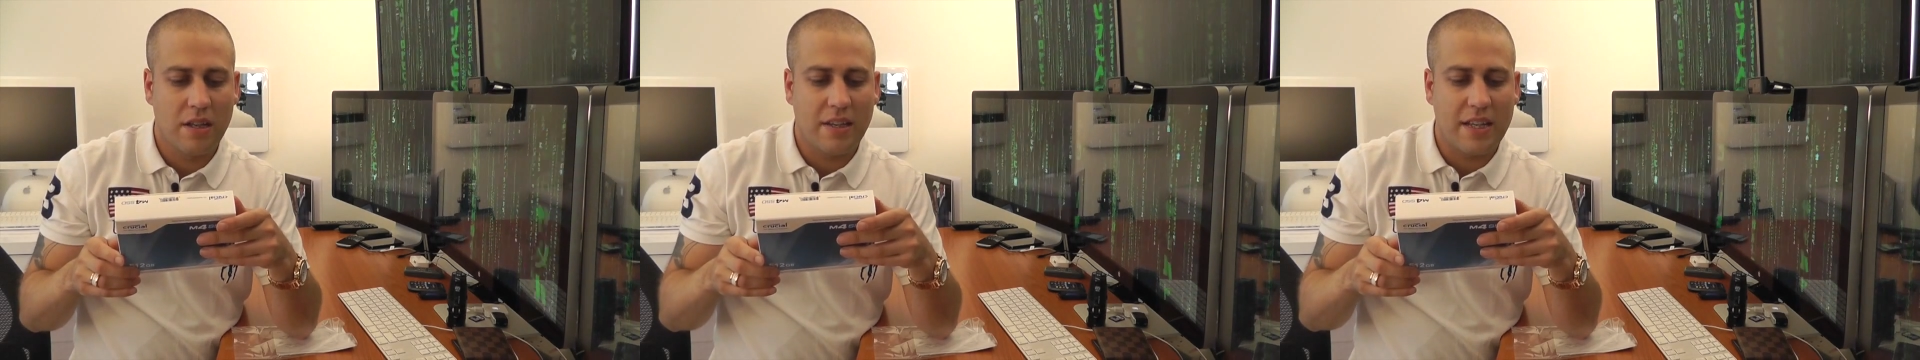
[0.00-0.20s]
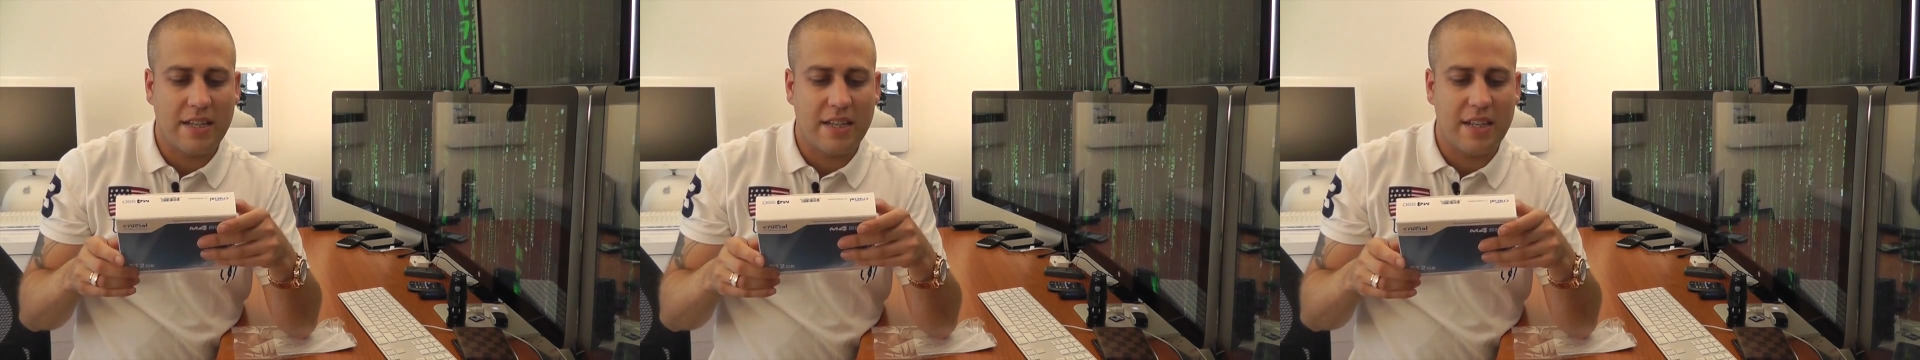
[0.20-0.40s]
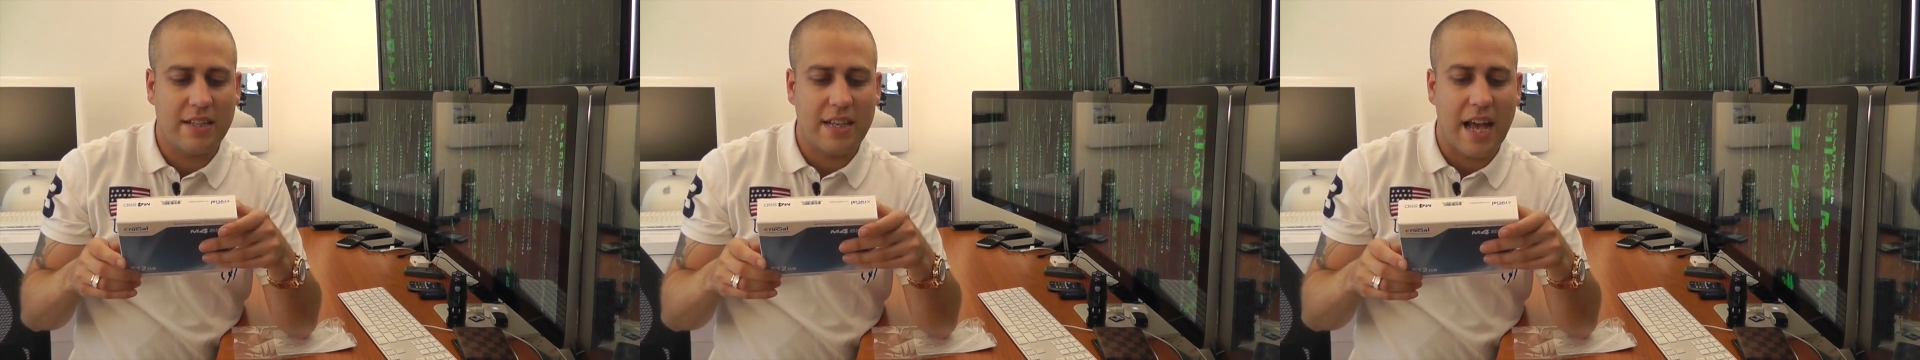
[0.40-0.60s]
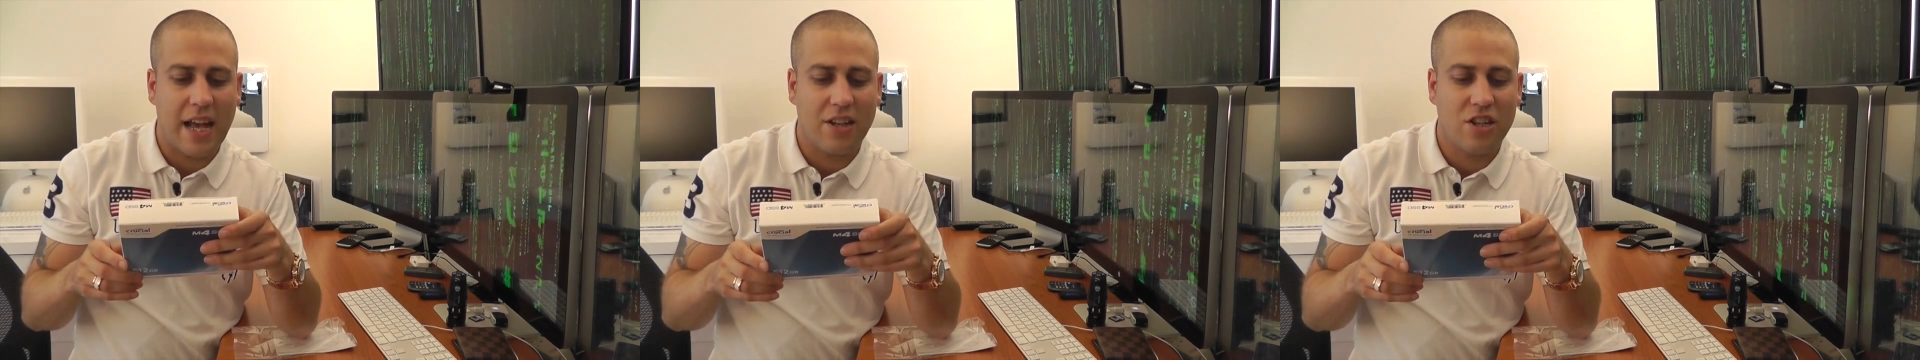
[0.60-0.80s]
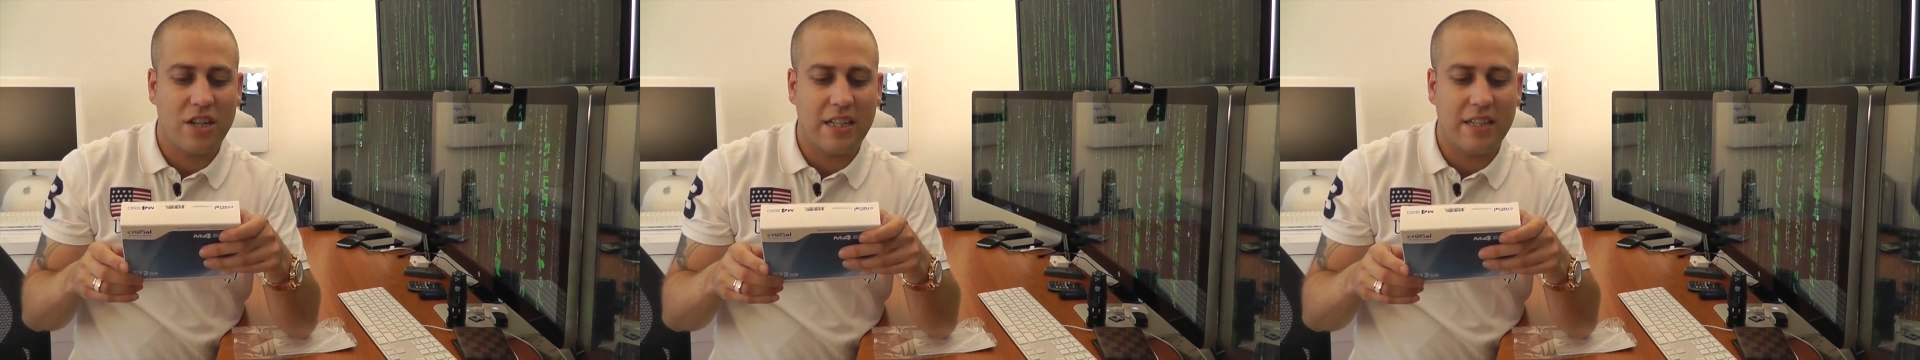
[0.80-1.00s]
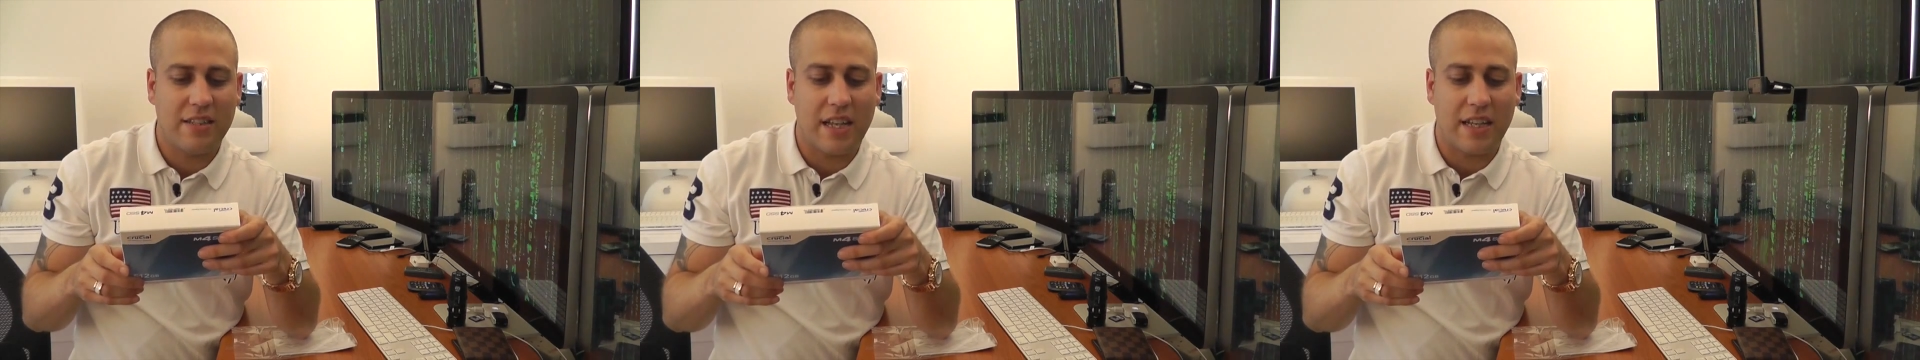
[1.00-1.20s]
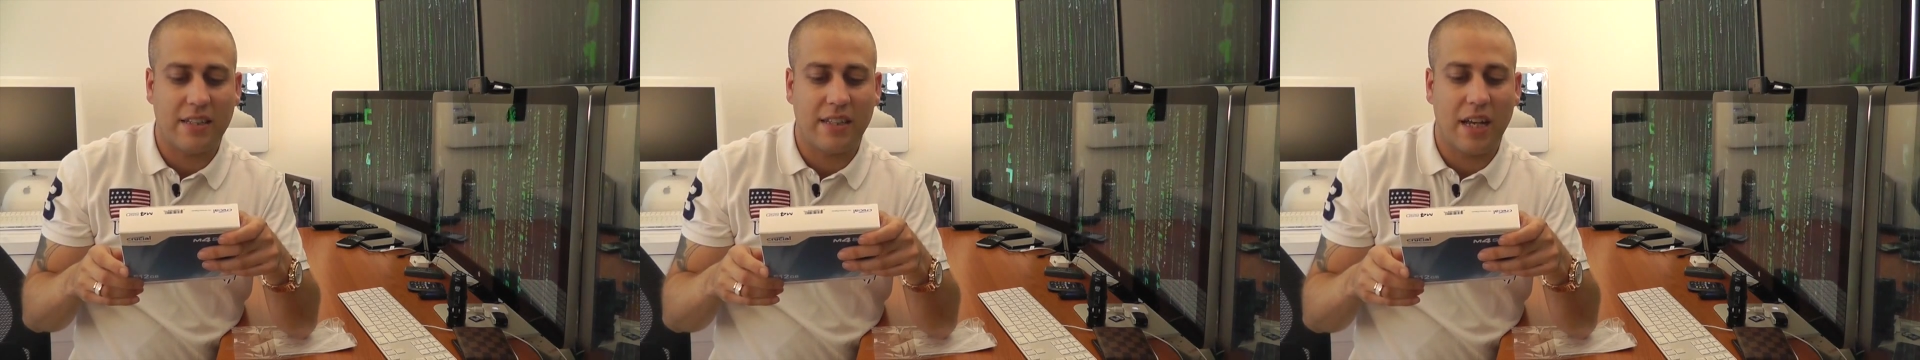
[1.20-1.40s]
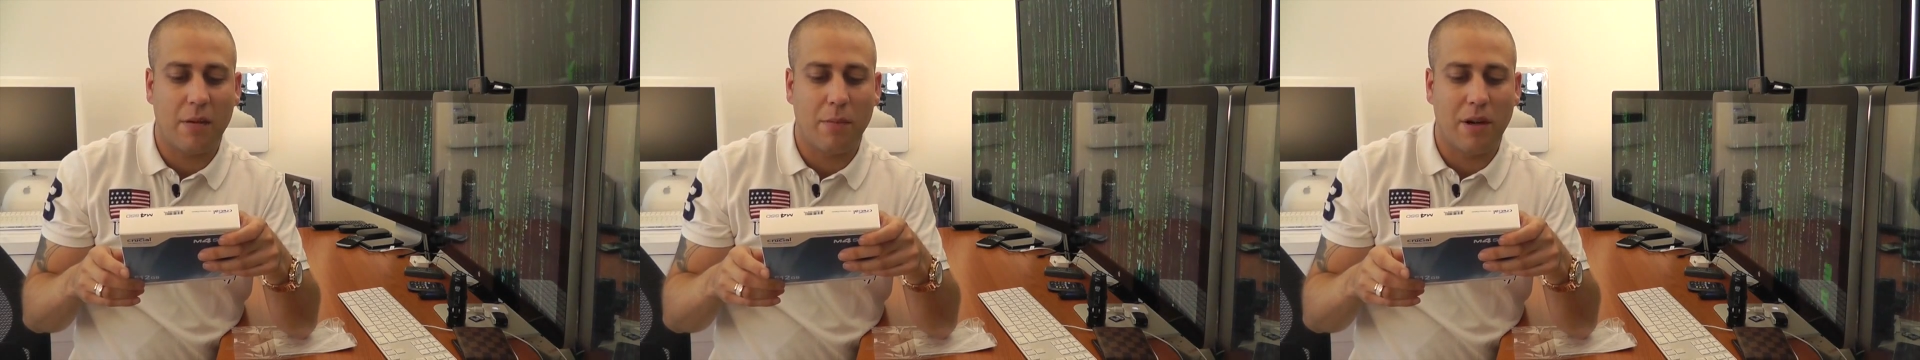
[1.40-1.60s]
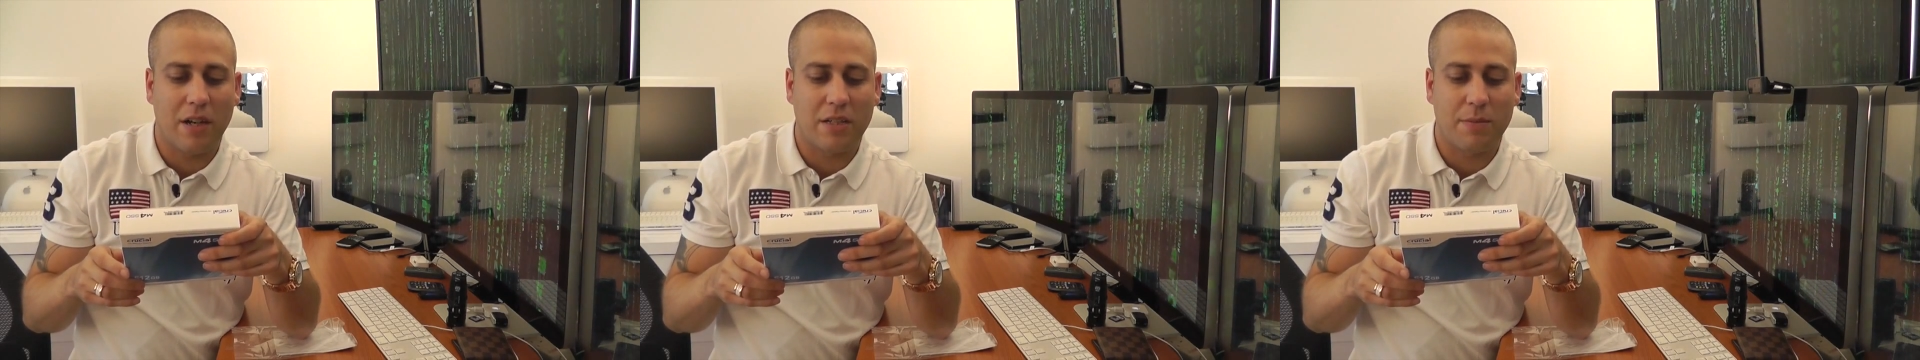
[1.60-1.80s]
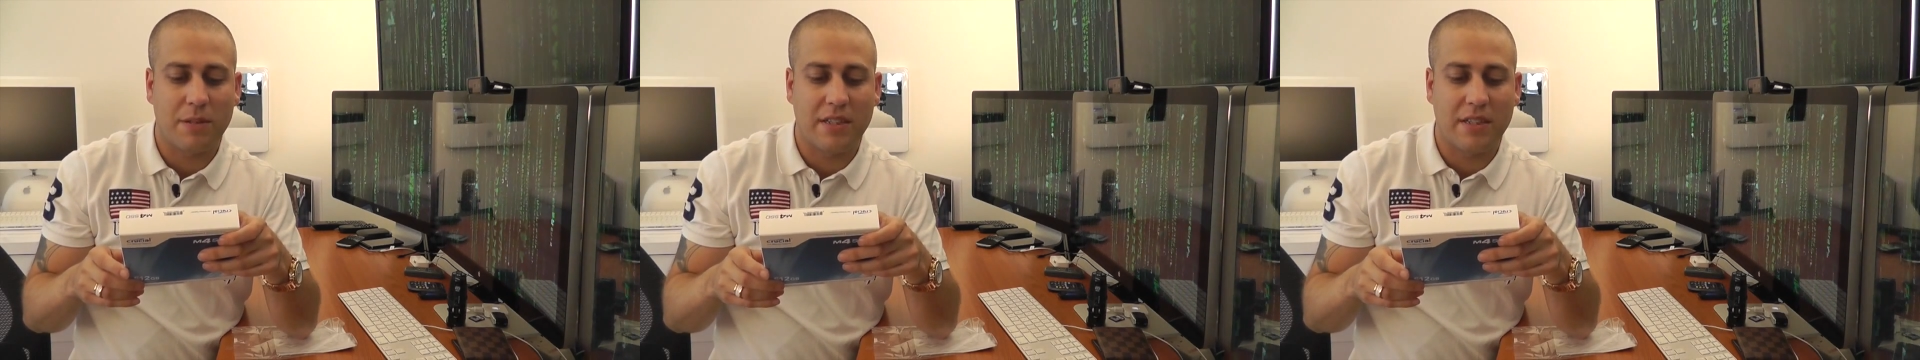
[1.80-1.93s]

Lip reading: this is actually 6GB